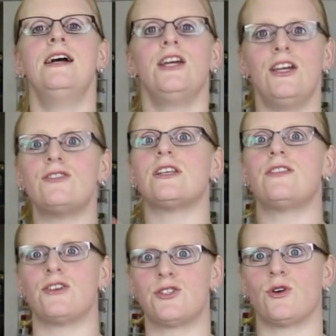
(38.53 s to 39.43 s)
Usually
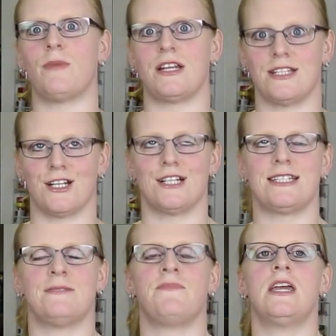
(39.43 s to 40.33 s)
they're store-bought
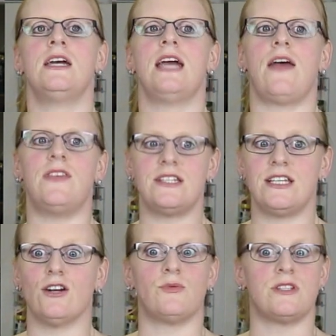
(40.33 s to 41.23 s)
desserts. And this
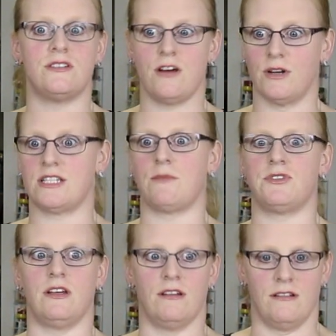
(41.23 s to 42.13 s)
year was no
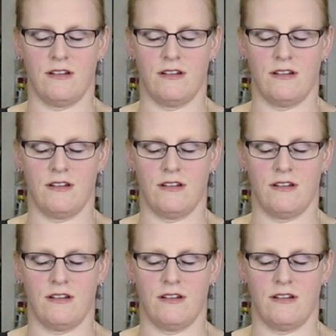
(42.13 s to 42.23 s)
exception.